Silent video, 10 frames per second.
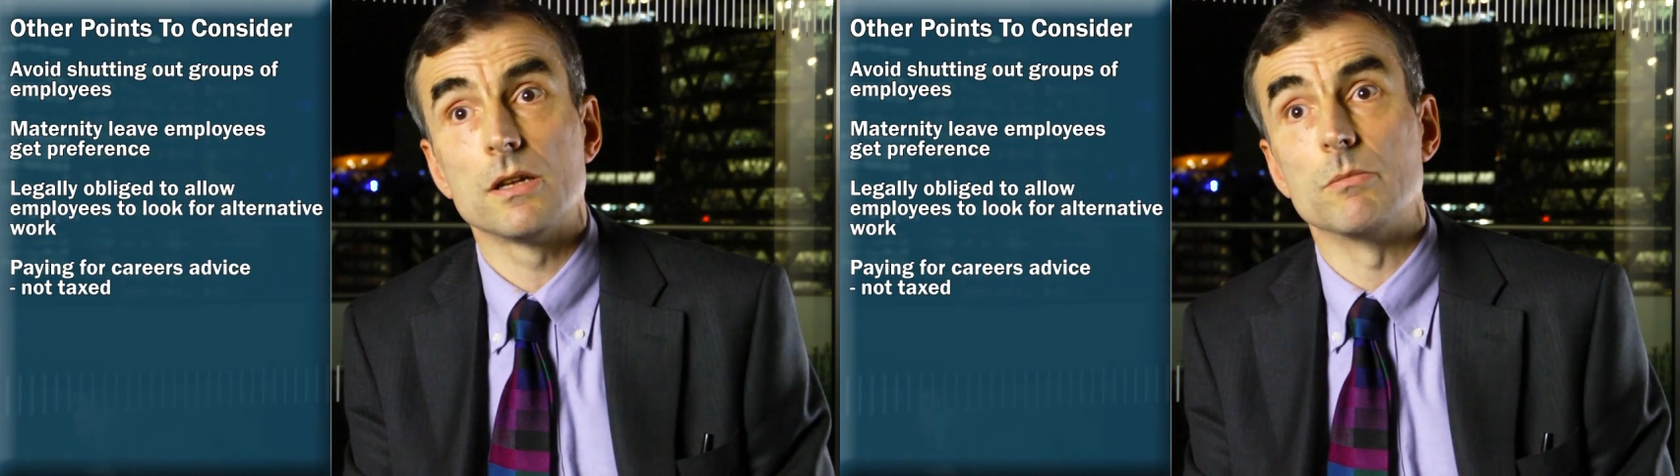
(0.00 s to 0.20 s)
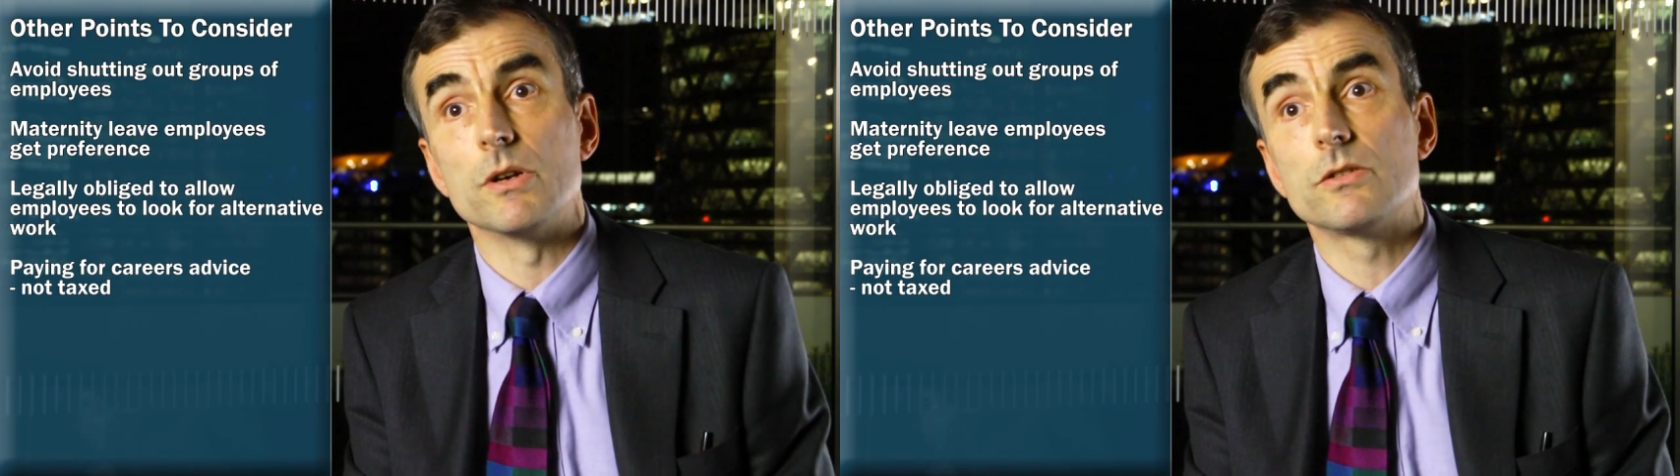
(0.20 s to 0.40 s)

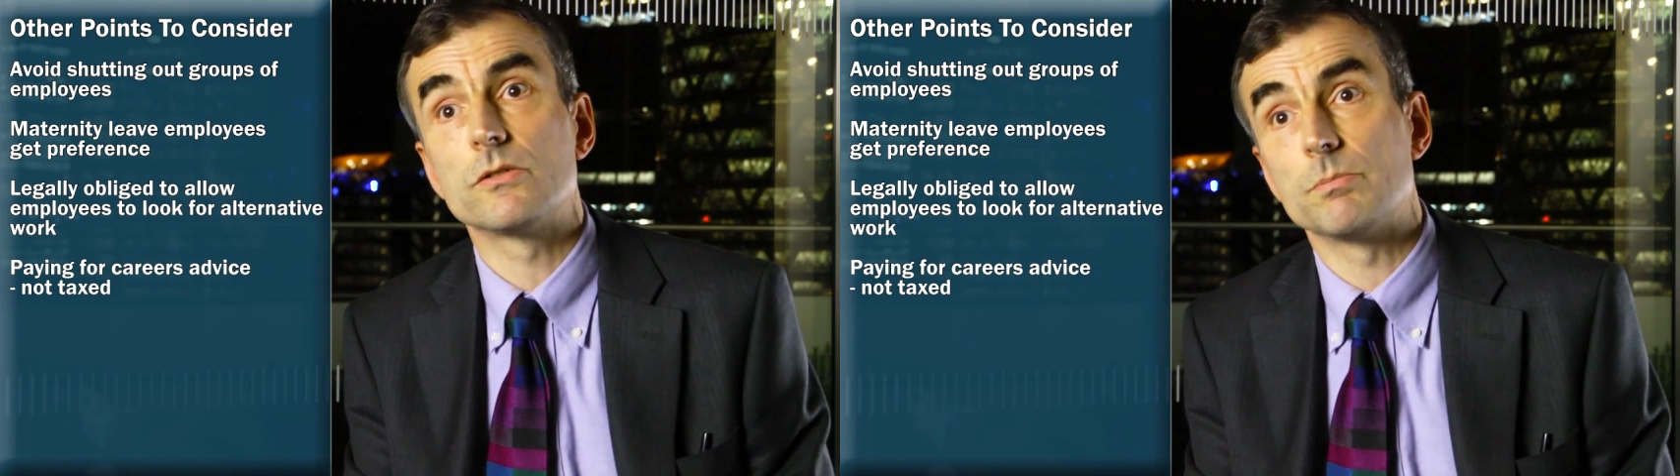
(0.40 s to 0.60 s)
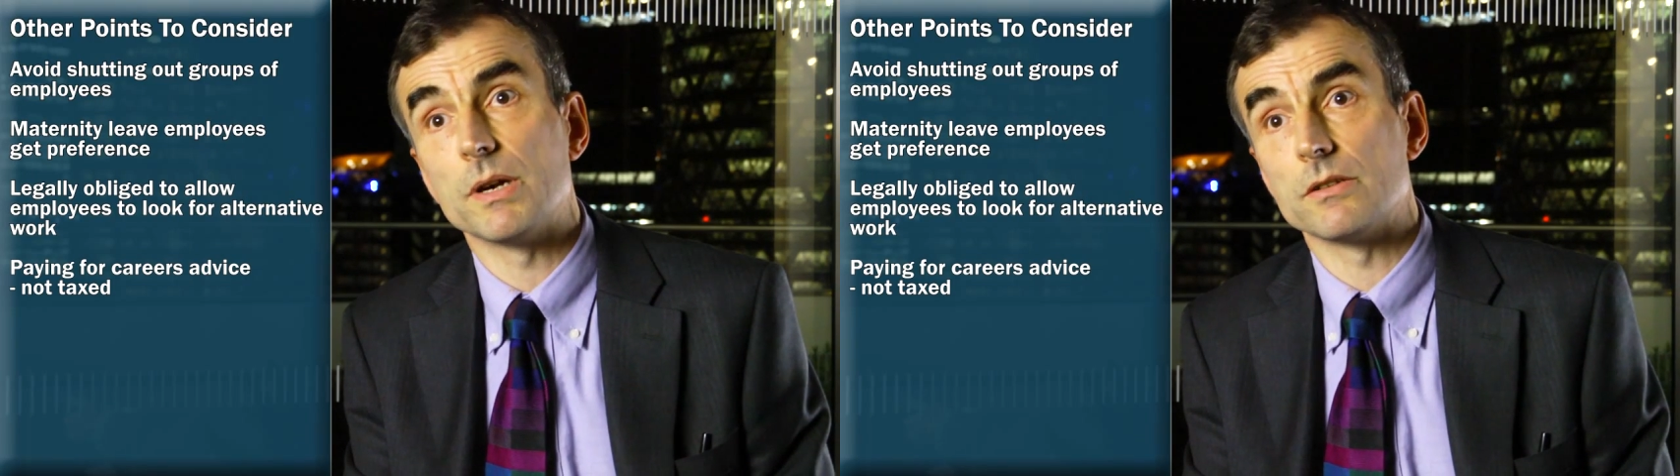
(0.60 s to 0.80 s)

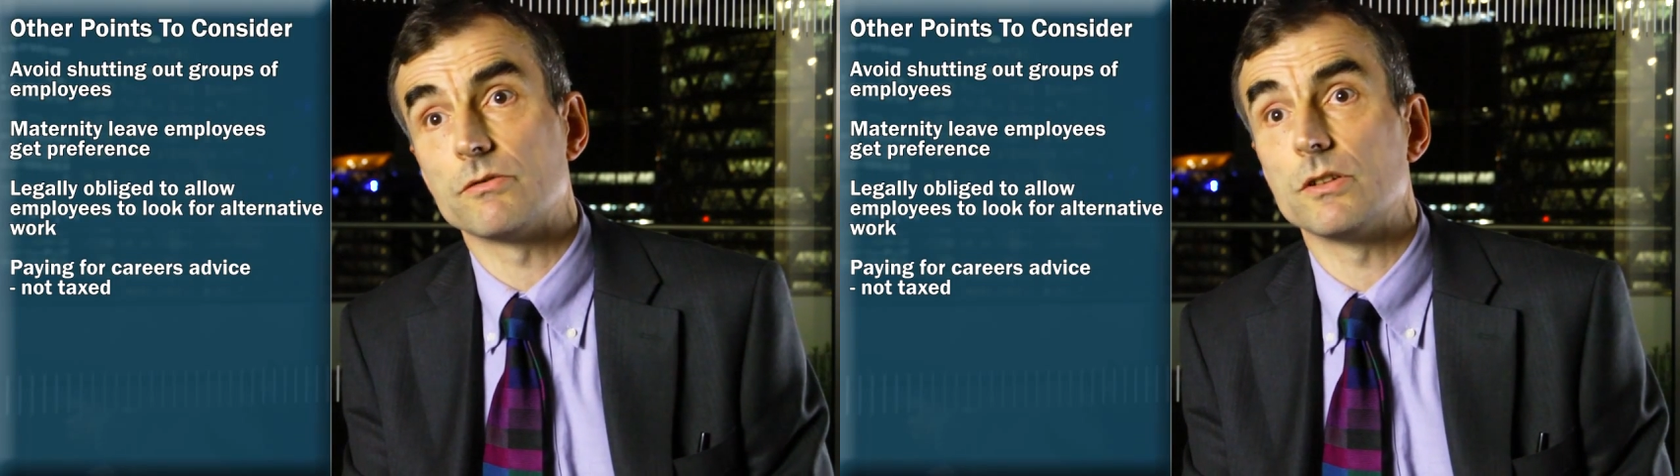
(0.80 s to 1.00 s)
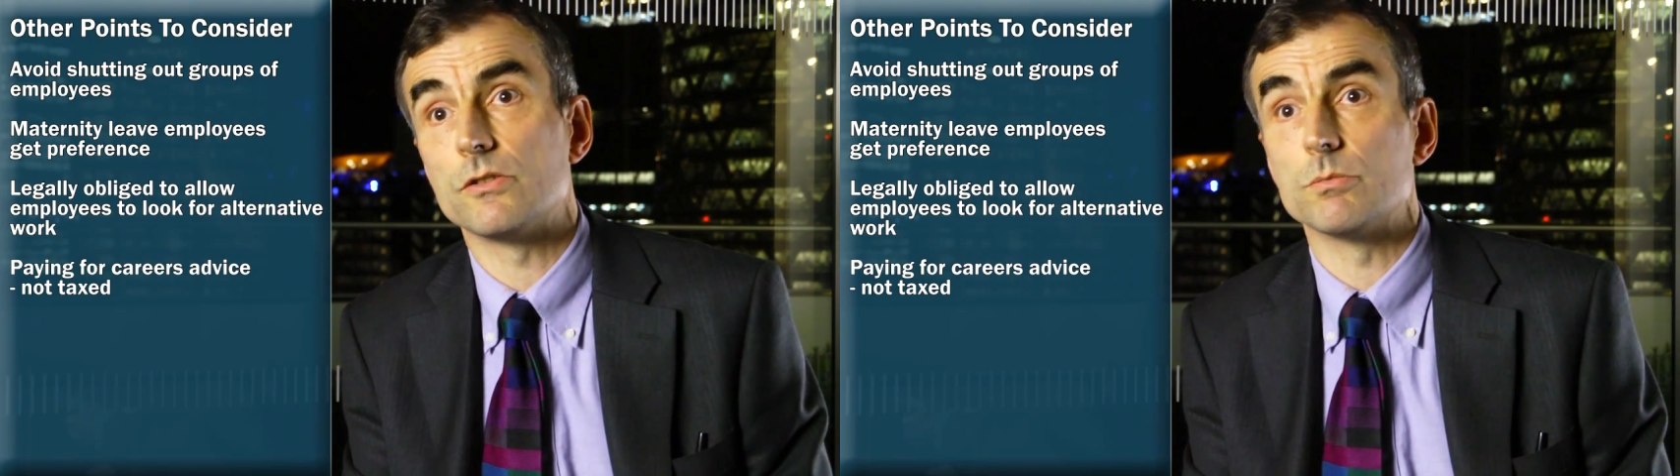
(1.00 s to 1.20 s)
Most
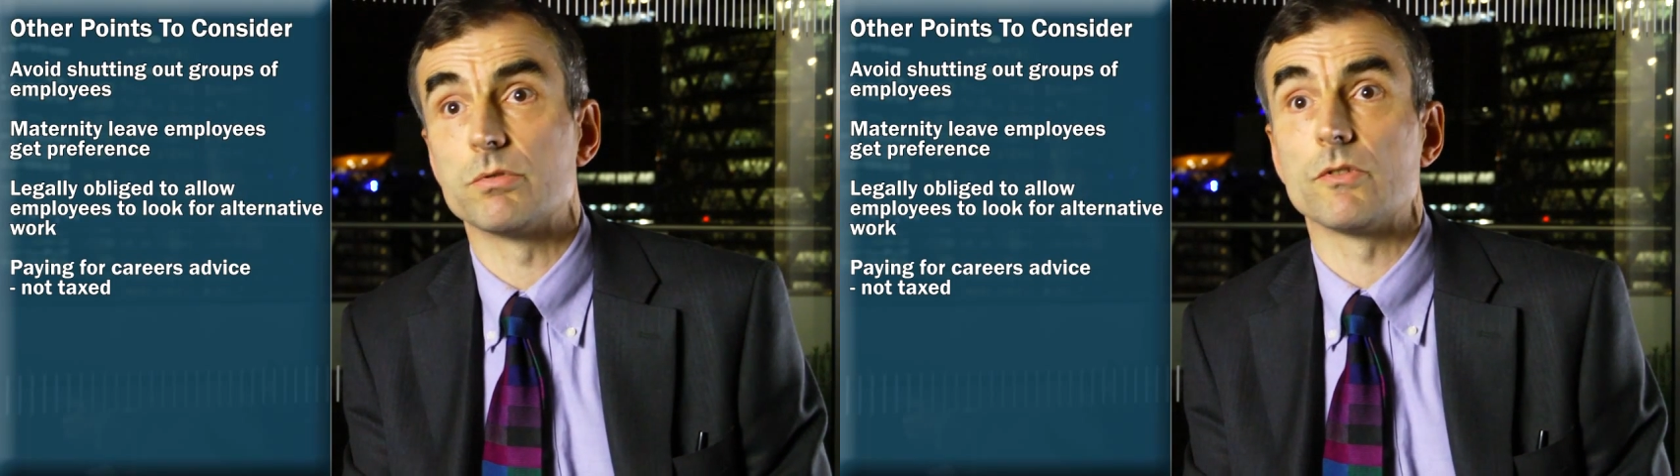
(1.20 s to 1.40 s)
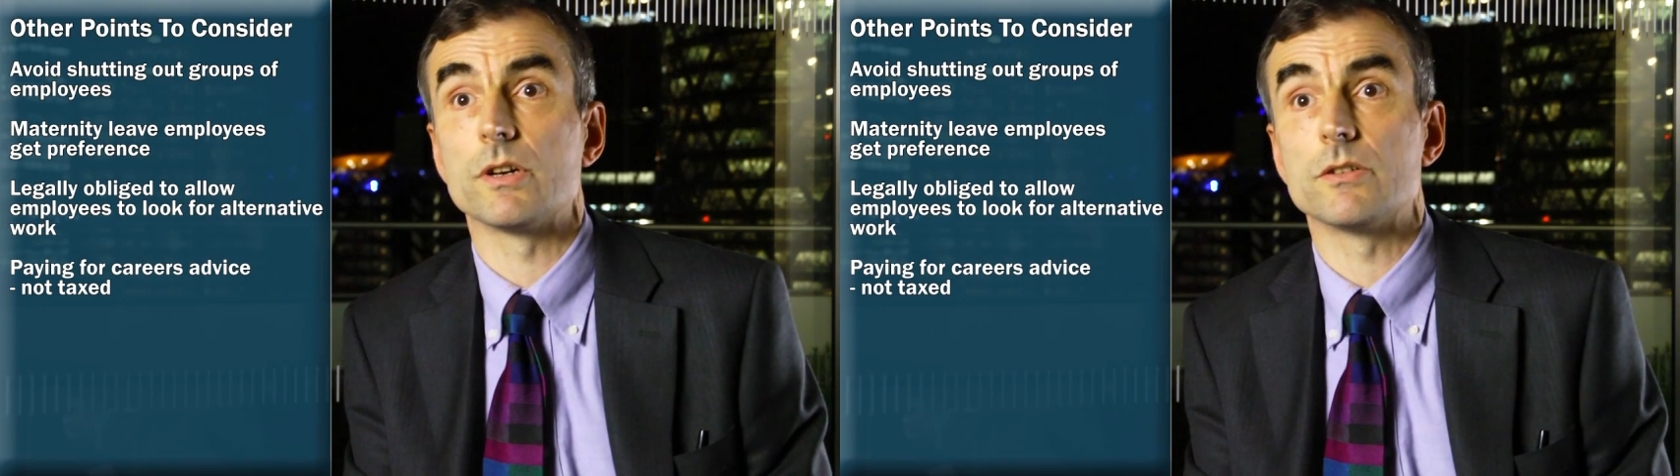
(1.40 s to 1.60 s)
benefits you
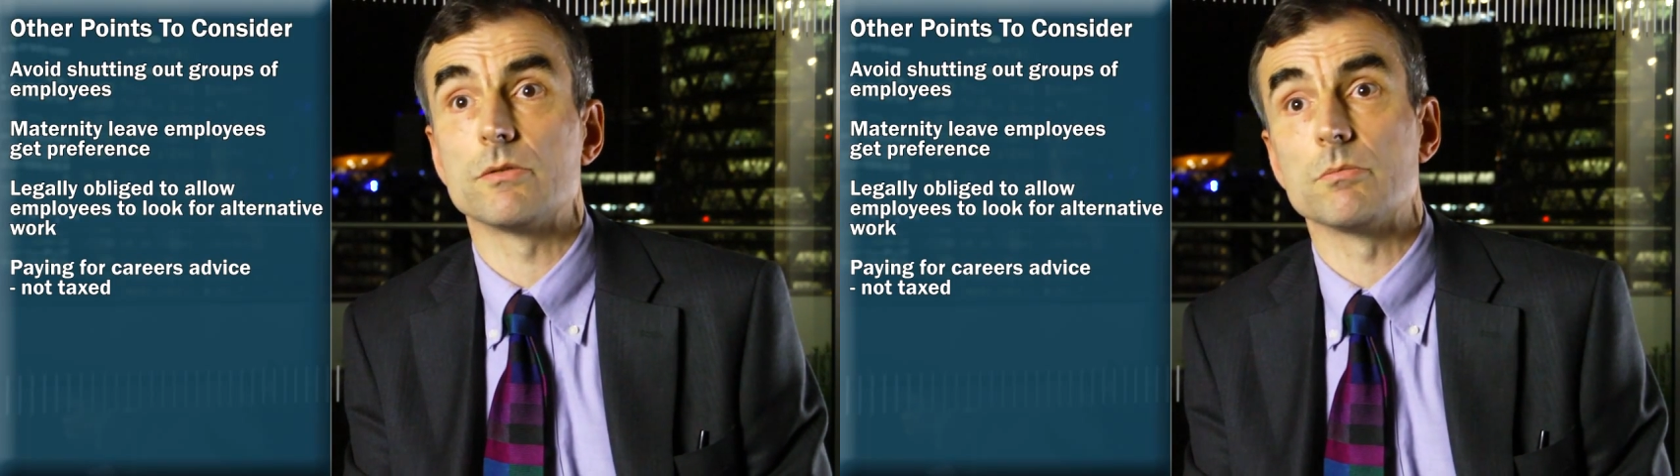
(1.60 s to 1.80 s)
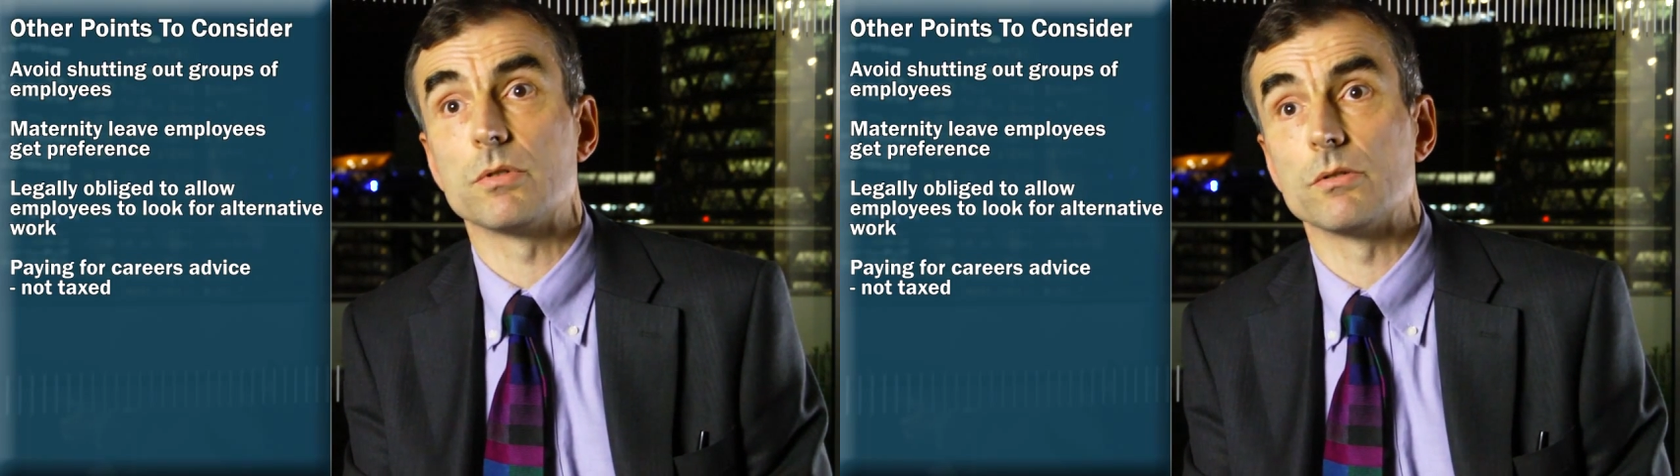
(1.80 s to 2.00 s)
provide
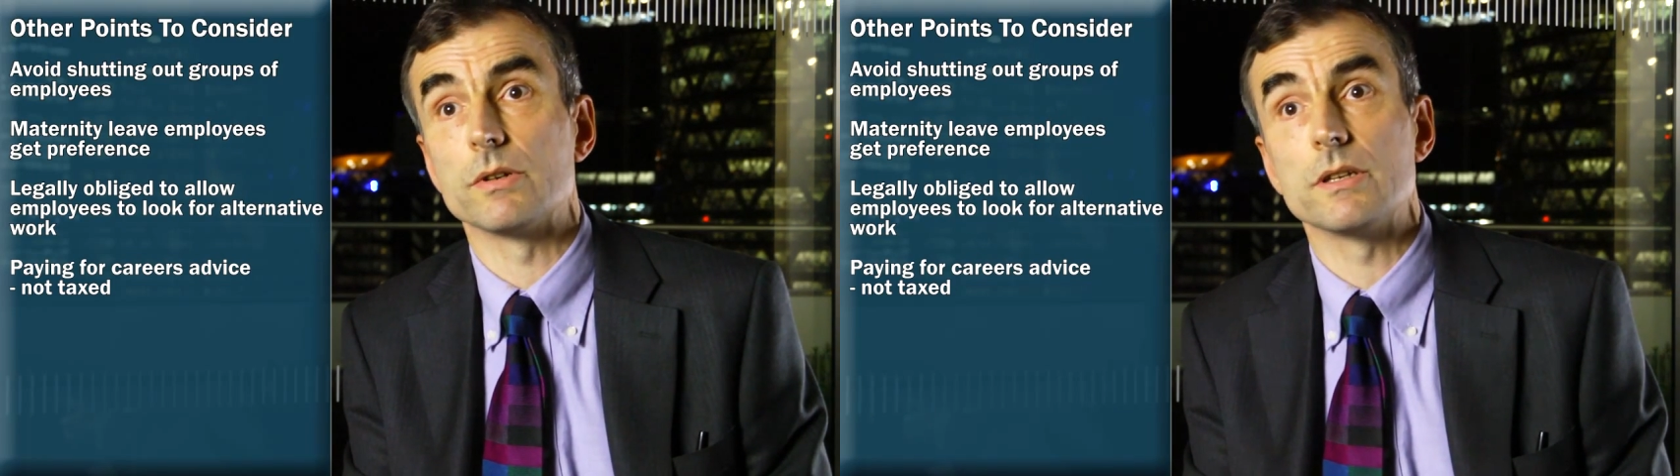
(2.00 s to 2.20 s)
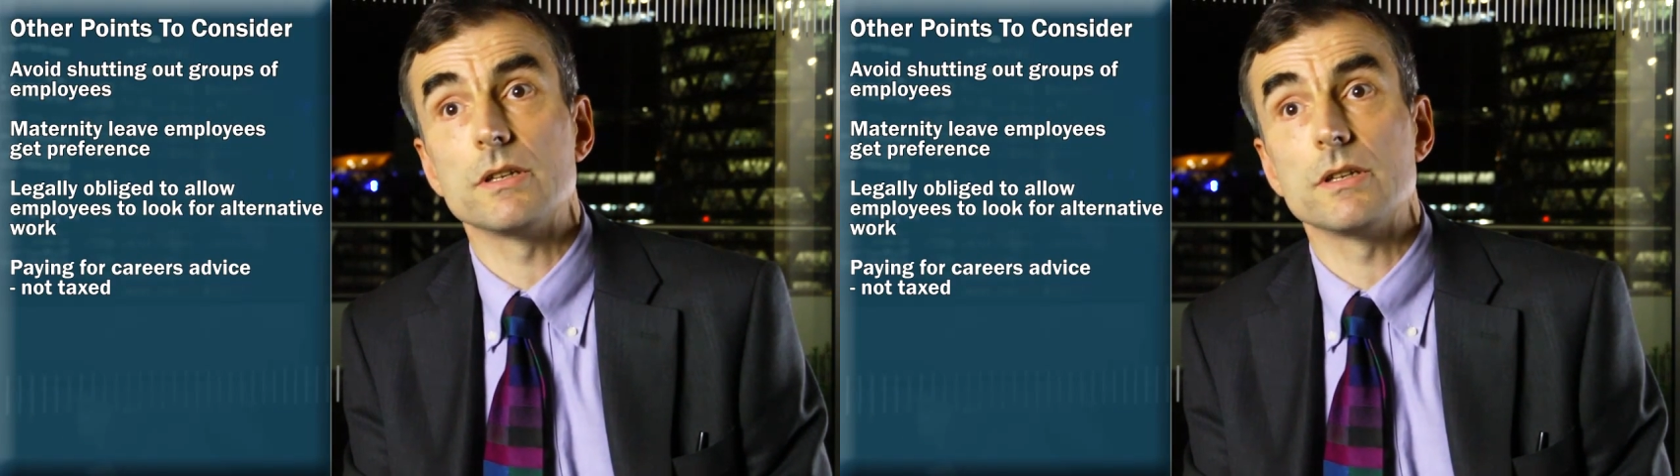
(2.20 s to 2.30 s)
to employees,